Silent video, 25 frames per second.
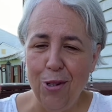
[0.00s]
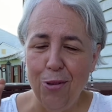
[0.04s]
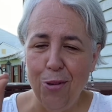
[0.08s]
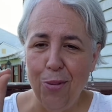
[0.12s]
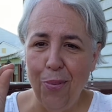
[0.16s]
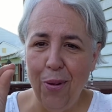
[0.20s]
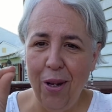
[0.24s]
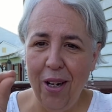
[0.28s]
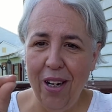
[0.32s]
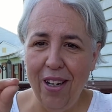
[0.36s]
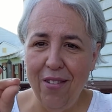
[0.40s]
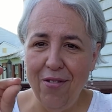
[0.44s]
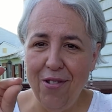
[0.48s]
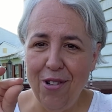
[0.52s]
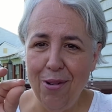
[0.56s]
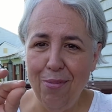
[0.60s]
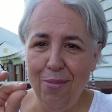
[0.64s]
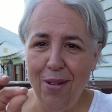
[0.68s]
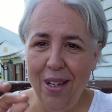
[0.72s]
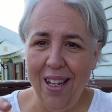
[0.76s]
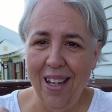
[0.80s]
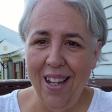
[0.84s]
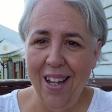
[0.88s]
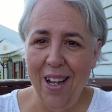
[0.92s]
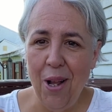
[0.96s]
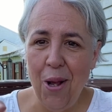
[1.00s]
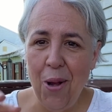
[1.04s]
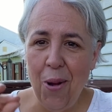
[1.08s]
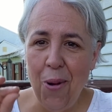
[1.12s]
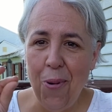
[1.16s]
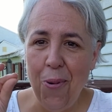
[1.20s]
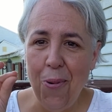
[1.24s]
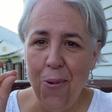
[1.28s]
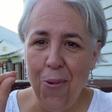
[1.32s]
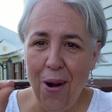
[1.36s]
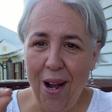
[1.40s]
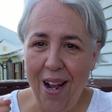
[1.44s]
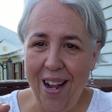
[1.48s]
Repeat after me,
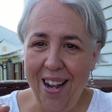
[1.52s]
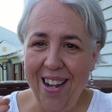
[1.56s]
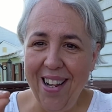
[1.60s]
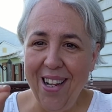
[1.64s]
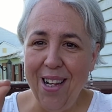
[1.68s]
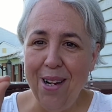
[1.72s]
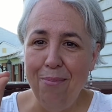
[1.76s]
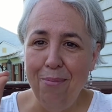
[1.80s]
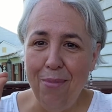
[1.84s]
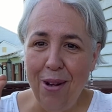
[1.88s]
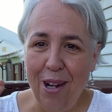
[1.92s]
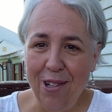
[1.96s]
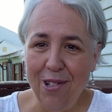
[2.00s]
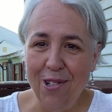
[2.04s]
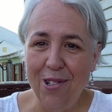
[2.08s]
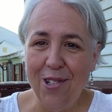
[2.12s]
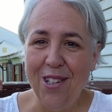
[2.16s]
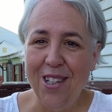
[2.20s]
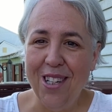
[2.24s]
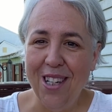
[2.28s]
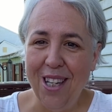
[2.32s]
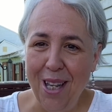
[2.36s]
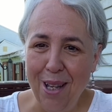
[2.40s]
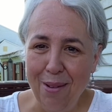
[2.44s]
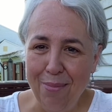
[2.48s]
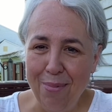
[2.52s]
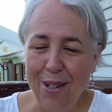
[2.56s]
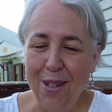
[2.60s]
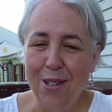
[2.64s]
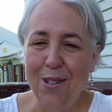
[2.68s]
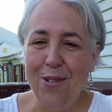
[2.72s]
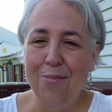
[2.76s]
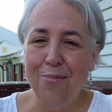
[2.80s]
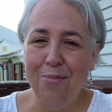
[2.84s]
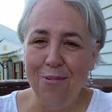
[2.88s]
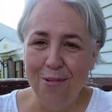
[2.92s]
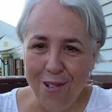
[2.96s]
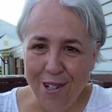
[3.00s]
weighing and measures and keeping
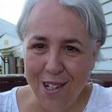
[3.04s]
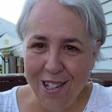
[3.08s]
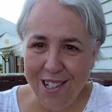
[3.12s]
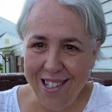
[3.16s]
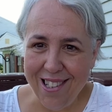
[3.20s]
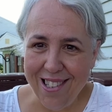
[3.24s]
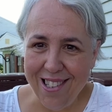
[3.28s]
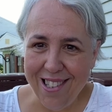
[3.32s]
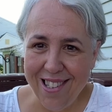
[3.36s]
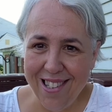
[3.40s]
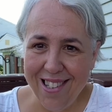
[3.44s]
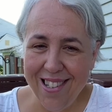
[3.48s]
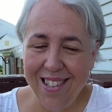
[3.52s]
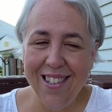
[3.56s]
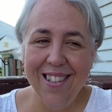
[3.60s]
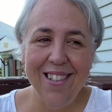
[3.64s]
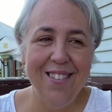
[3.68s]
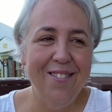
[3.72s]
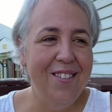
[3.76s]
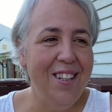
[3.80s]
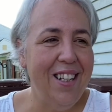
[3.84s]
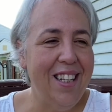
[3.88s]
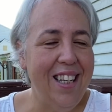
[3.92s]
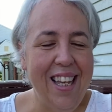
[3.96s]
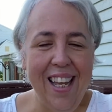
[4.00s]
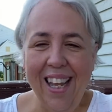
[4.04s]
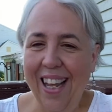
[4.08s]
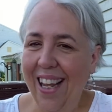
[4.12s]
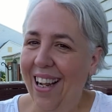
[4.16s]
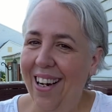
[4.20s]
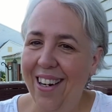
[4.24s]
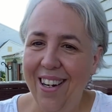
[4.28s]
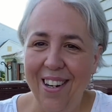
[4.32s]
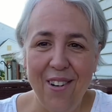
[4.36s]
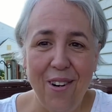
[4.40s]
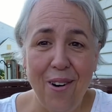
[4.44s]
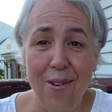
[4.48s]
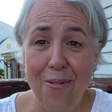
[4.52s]
to portions. We can't
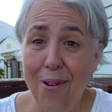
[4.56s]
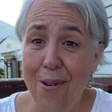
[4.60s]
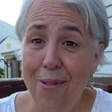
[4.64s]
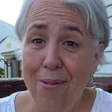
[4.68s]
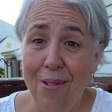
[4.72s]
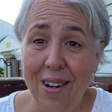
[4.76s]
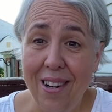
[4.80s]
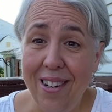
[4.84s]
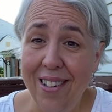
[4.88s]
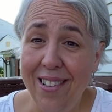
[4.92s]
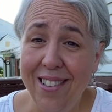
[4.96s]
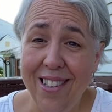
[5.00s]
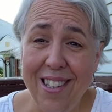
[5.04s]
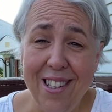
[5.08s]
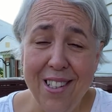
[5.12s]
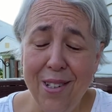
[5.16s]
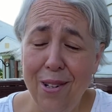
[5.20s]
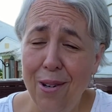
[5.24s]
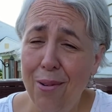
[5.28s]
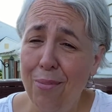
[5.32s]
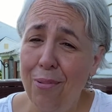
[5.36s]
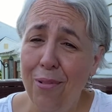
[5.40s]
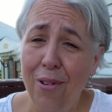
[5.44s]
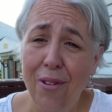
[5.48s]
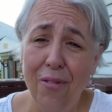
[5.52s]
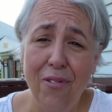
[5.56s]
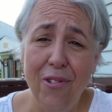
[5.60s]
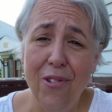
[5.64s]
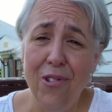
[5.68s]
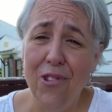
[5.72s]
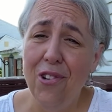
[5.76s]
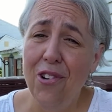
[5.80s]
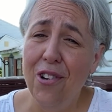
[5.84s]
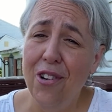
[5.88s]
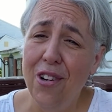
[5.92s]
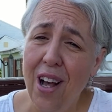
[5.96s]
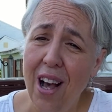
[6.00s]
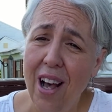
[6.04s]
eat all we want. These zero point foods
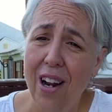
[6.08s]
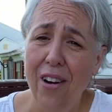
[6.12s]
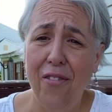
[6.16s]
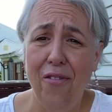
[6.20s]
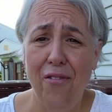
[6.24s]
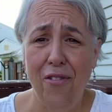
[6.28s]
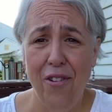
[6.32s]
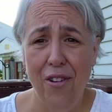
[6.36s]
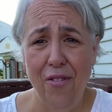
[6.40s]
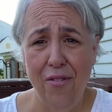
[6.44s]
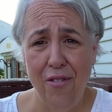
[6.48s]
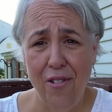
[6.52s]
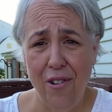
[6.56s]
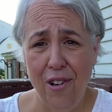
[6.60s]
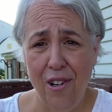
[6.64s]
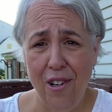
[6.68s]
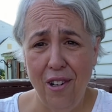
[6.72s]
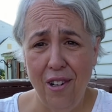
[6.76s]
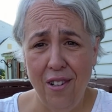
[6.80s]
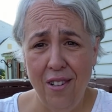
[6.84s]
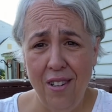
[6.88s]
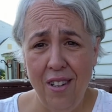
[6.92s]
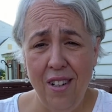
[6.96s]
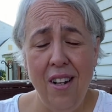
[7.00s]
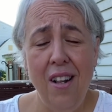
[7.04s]
are not a free for all.